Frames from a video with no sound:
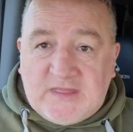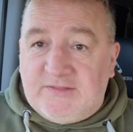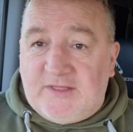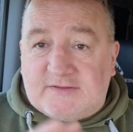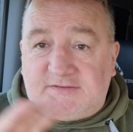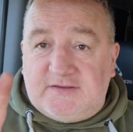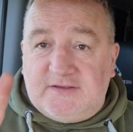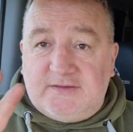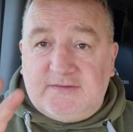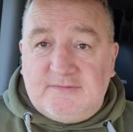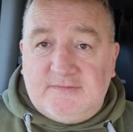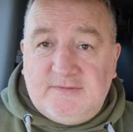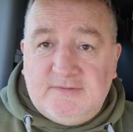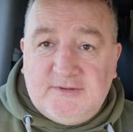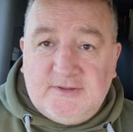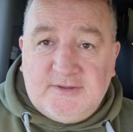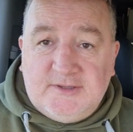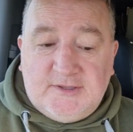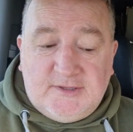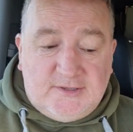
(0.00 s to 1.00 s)
That's it.
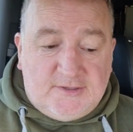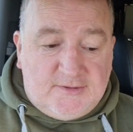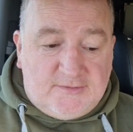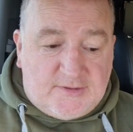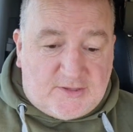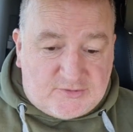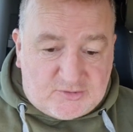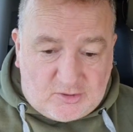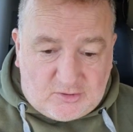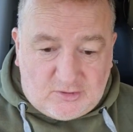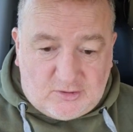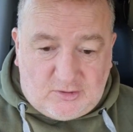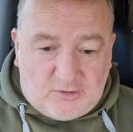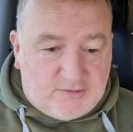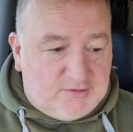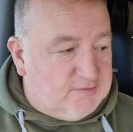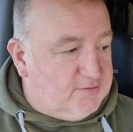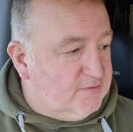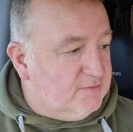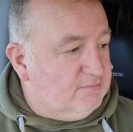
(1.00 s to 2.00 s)
That's
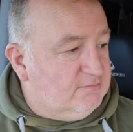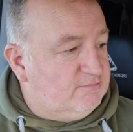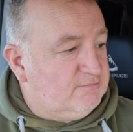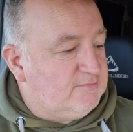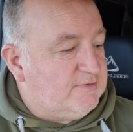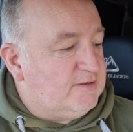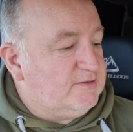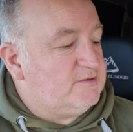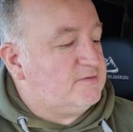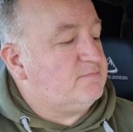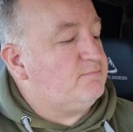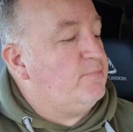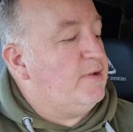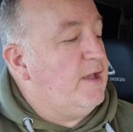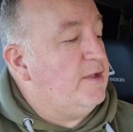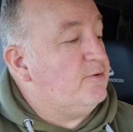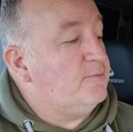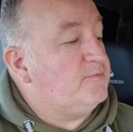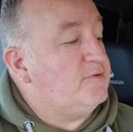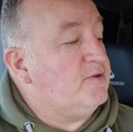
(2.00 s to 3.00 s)
all you do. That is
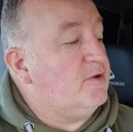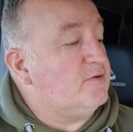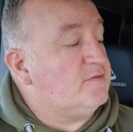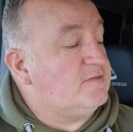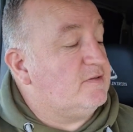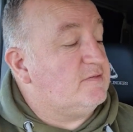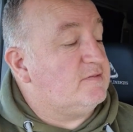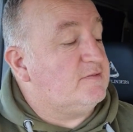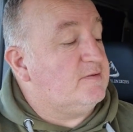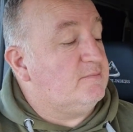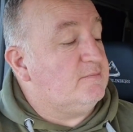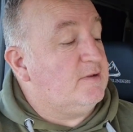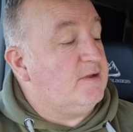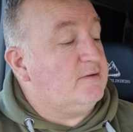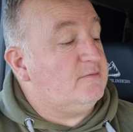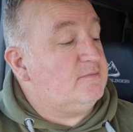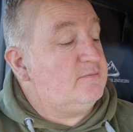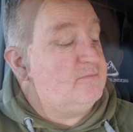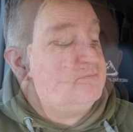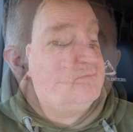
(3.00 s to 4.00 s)
paired up to your system
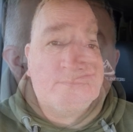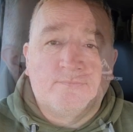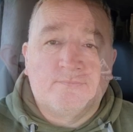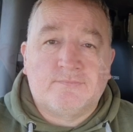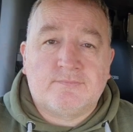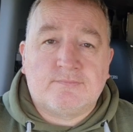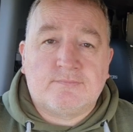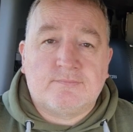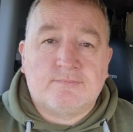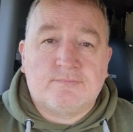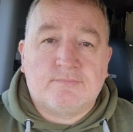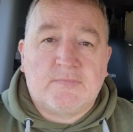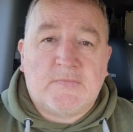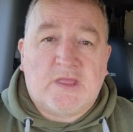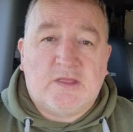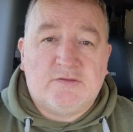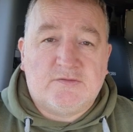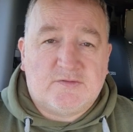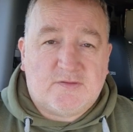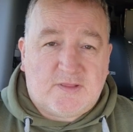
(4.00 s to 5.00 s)
now.
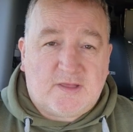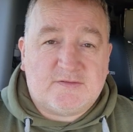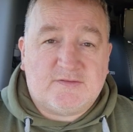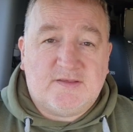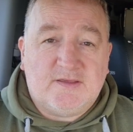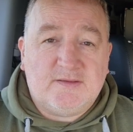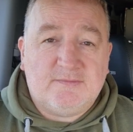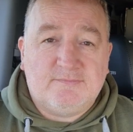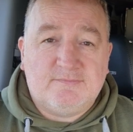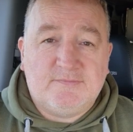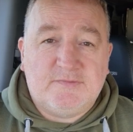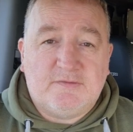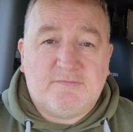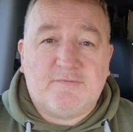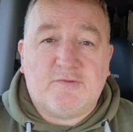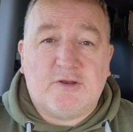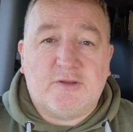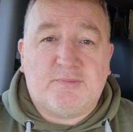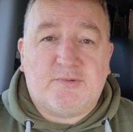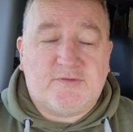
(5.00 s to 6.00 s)
So that's it. You're
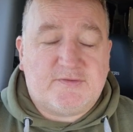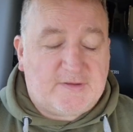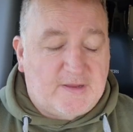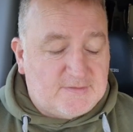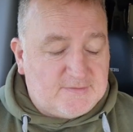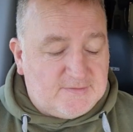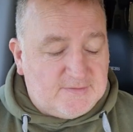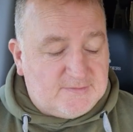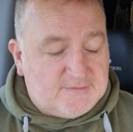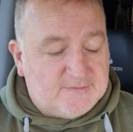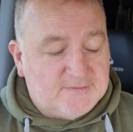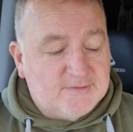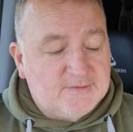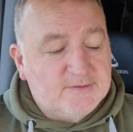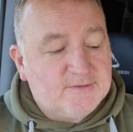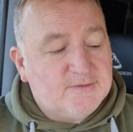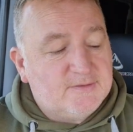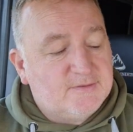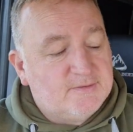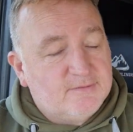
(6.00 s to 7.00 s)
fully protected.
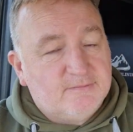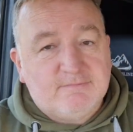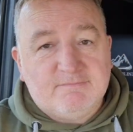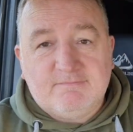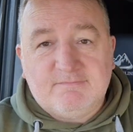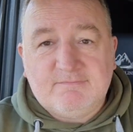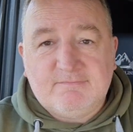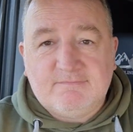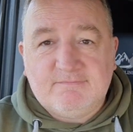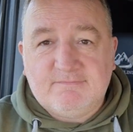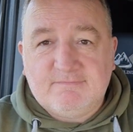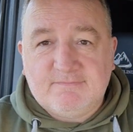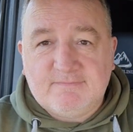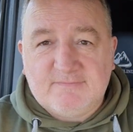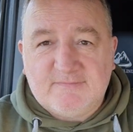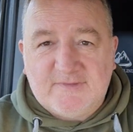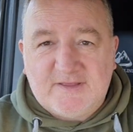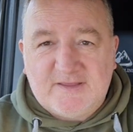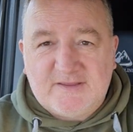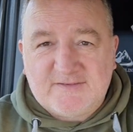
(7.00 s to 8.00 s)

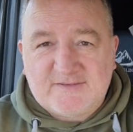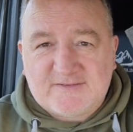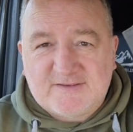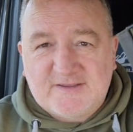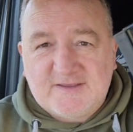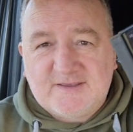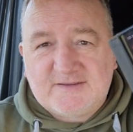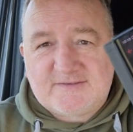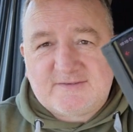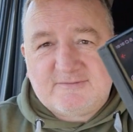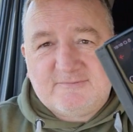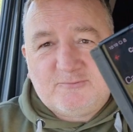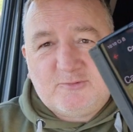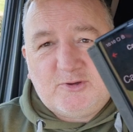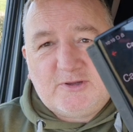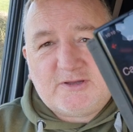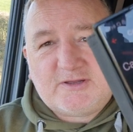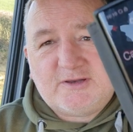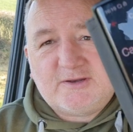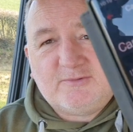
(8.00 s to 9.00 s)
Now you can see it
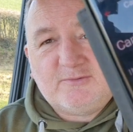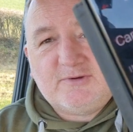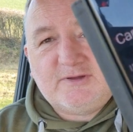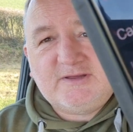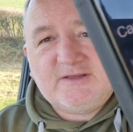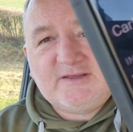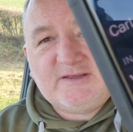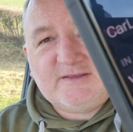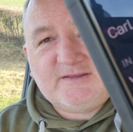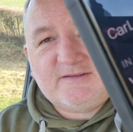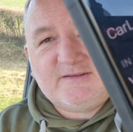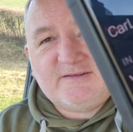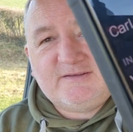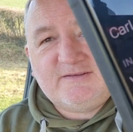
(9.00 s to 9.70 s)
working away.